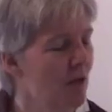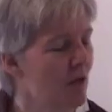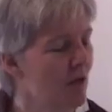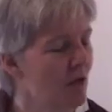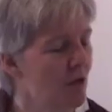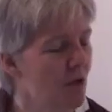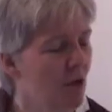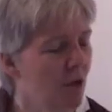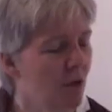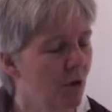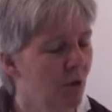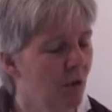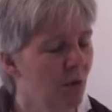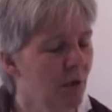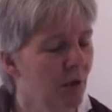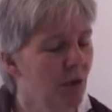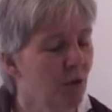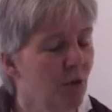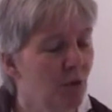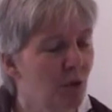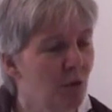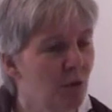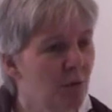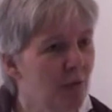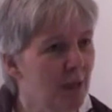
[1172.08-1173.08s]
So, what
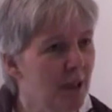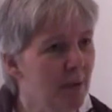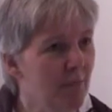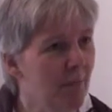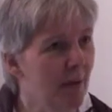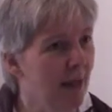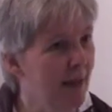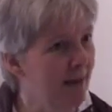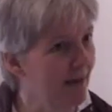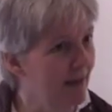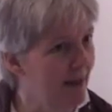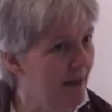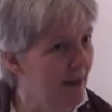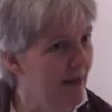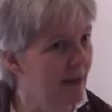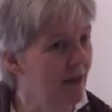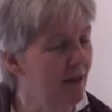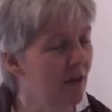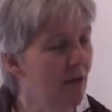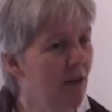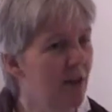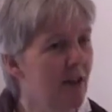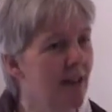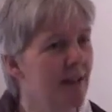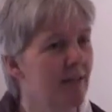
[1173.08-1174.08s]
do you mean by
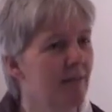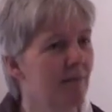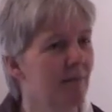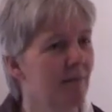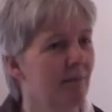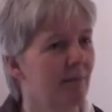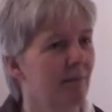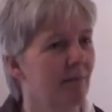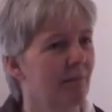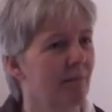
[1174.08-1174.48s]
territory?